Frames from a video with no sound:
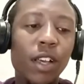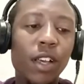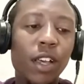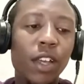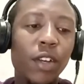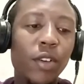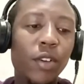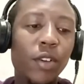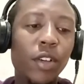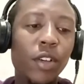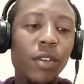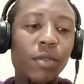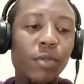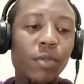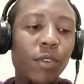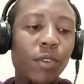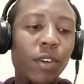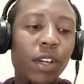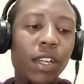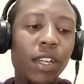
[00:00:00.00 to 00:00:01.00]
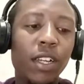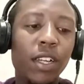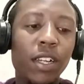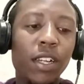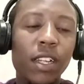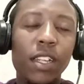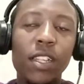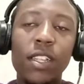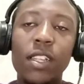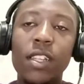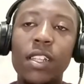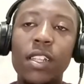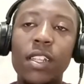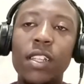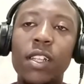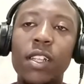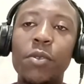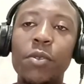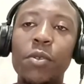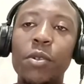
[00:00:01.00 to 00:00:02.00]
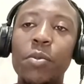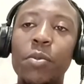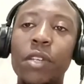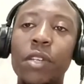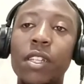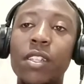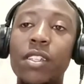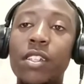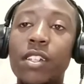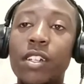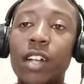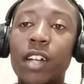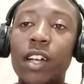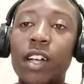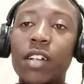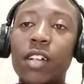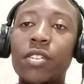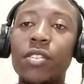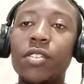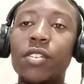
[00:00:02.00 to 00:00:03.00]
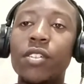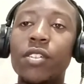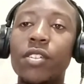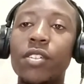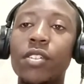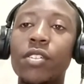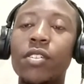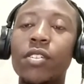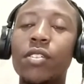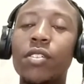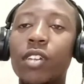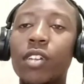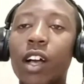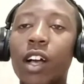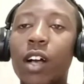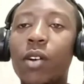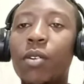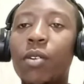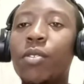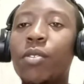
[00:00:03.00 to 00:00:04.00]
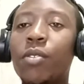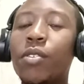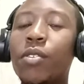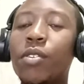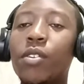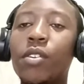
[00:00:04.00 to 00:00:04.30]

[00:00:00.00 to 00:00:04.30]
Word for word: and going forward, there would be instructions on how